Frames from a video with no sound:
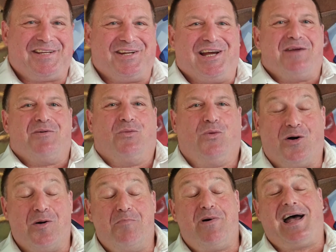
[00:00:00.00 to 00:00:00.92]
team, and
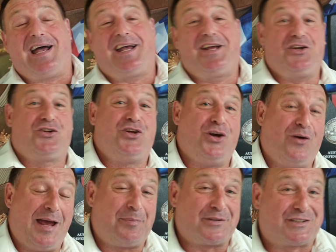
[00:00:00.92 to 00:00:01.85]
welcome back to
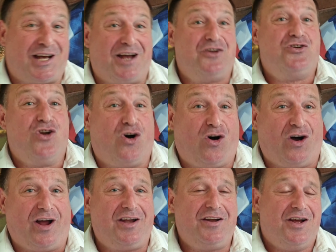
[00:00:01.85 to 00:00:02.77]
episode
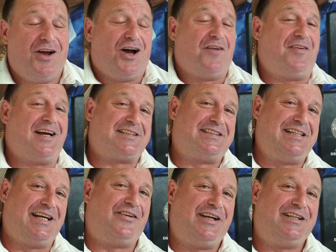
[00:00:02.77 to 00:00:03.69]
9 of our
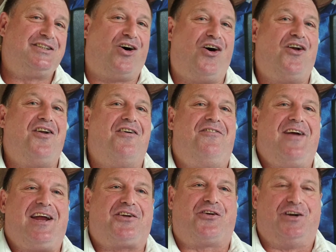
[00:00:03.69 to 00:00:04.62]
series on
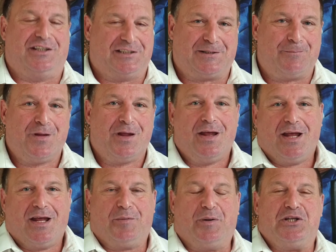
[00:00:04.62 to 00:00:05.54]
veterans.
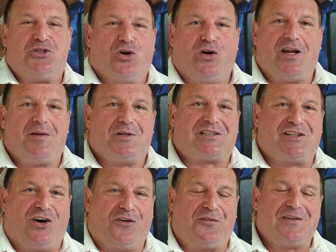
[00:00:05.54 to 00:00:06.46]
You've been joining
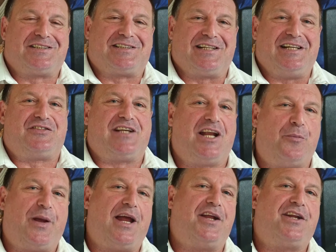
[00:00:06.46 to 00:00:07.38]
myself and Steve
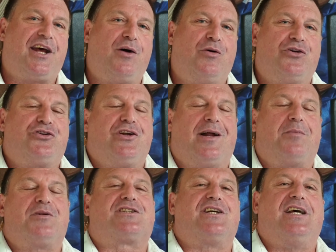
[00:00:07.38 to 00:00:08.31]
Centipento on
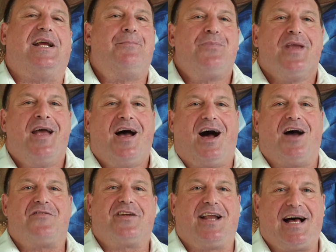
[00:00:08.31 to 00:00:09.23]
2CC
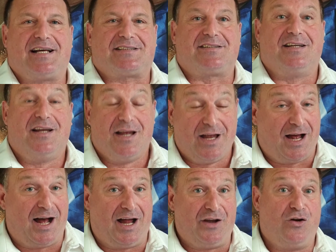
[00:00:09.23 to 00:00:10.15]
over the last
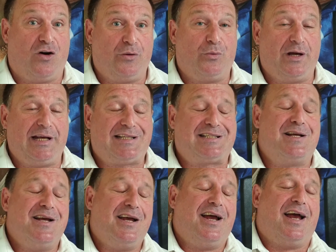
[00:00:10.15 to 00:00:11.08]
9
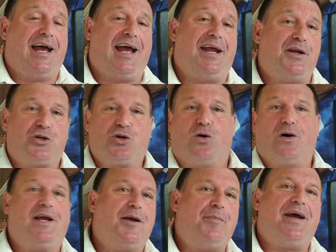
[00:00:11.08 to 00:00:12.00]
weeks and
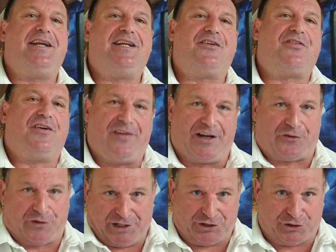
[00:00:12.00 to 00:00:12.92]
talking about different
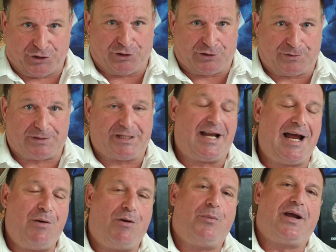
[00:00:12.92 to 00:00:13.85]
veteran issues.
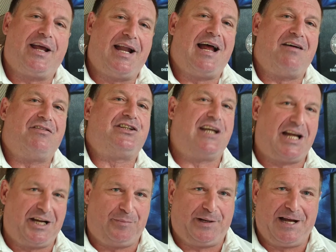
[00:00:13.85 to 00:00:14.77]
Today what we're going to have a
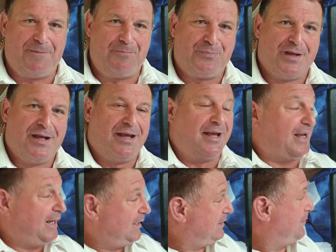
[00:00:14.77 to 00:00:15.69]
chat about
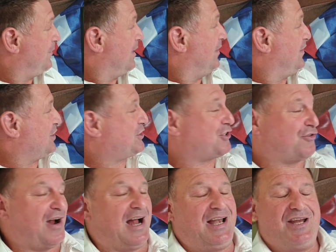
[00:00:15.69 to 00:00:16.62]
is the
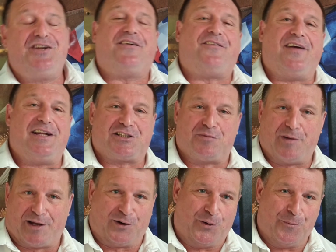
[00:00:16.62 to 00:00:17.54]
Australian Defence
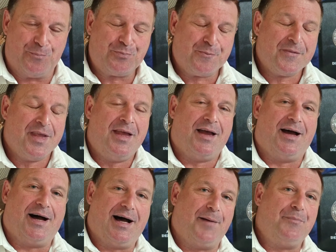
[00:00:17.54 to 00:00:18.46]
Medal.
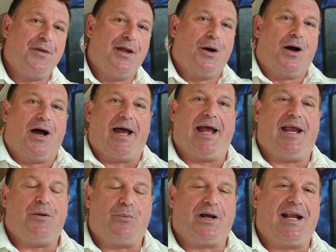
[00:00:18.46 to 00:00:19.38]

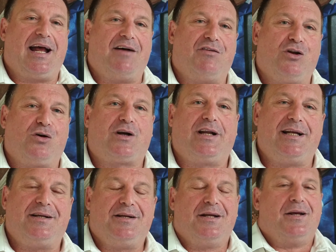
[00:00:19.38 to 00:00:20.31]
And we're going to have a look at
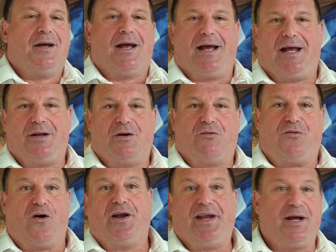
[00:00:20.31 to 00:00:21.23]
it and
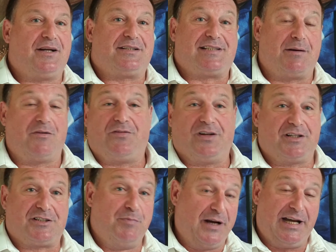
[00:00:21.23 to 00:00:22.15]
find out some of
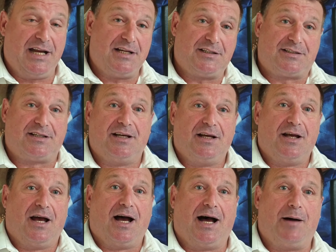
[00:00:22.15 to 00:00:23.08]
its meanings
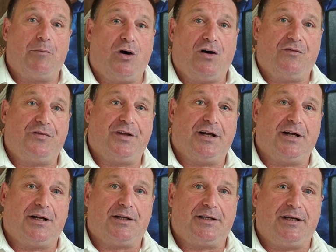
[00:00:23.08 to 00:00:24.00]
of
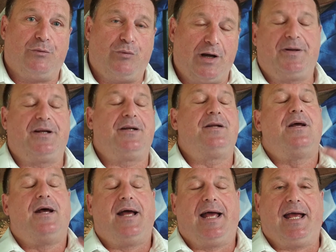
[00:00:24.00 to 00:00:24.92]
the ribbon
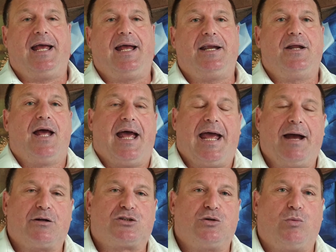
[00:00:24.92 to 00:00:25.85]
and
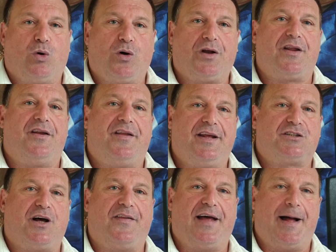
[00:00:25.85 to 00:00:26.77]
how it's awarded and things
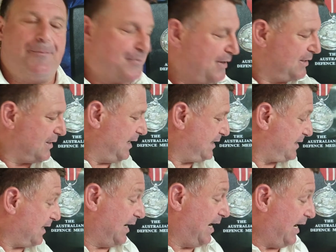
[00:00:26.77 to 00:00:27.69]
like that. So
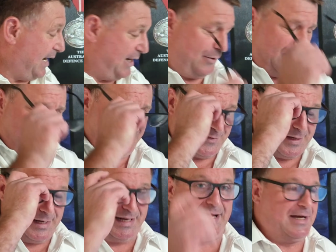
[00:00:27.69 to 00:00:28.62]
let's get into it
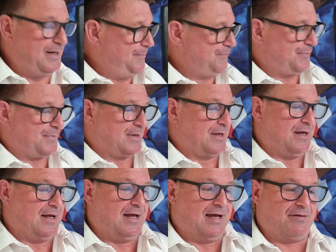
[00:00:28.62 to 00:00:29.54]
and
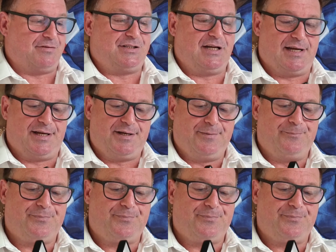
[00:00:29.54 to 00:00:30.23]
have a chat